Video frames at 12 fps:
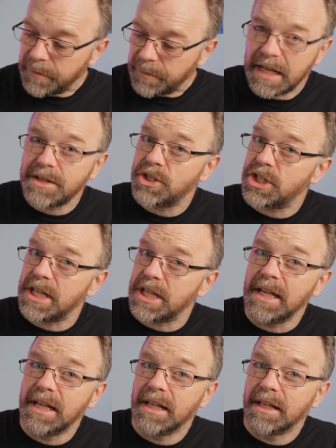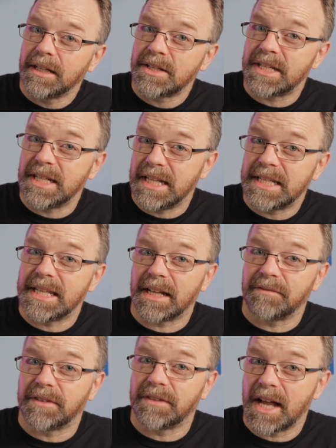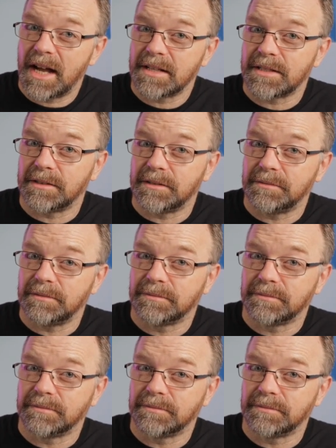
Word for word: and she sneaks out of the castle,